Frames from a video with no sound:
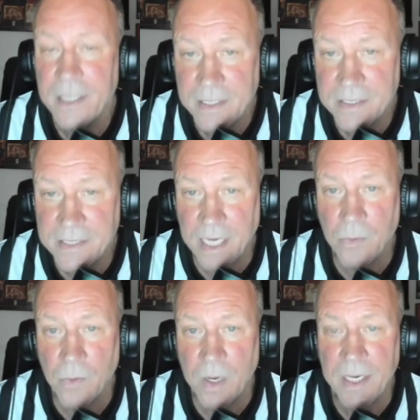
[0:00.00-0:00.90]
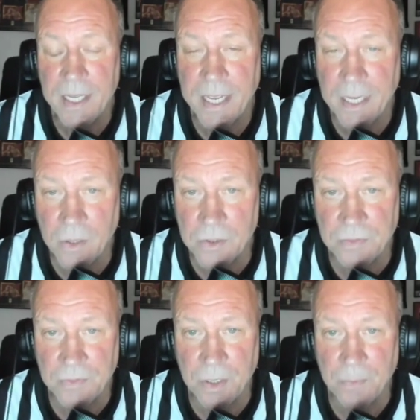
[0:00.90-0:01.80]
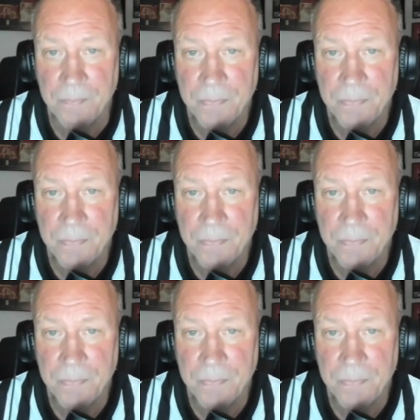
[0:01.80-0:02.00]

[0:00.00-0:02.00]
Second one, it goes through.